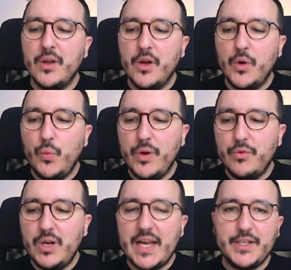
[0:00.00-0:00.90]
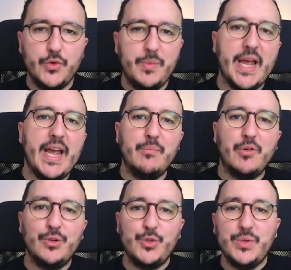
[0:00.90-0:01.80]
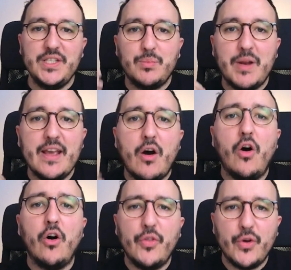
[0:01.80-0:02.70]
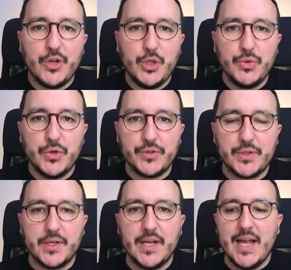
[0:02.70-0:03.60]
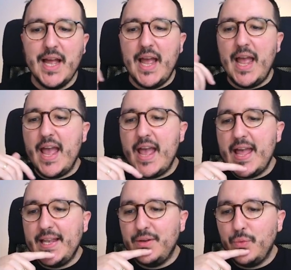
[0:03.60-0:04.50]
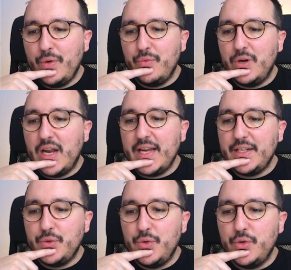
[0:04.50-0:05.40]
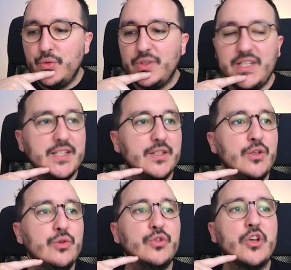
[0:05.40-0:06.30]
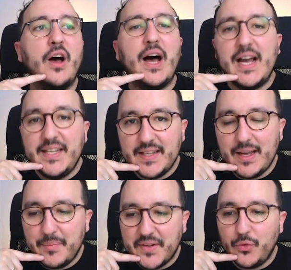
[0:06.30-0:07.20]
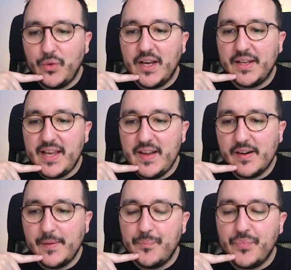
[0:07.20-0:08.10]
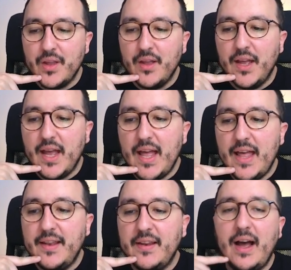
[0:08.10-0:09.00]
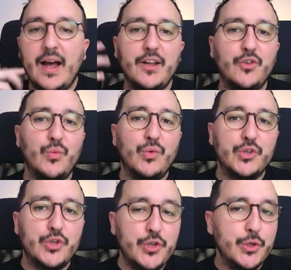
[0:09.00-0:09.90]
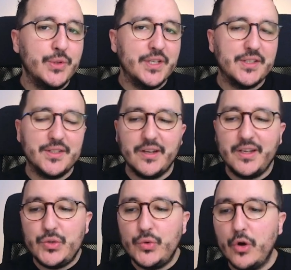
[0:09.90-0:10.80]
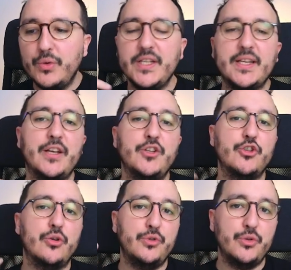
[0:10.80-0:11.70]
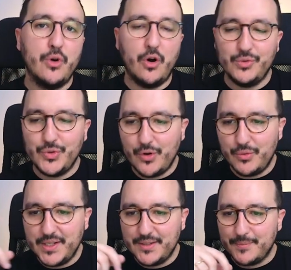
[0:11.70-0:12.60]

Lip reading: we would like to be able to display other users. And we would like to use this user item that we got here. And I don't want you necessarily to code it. I showed you how to code it.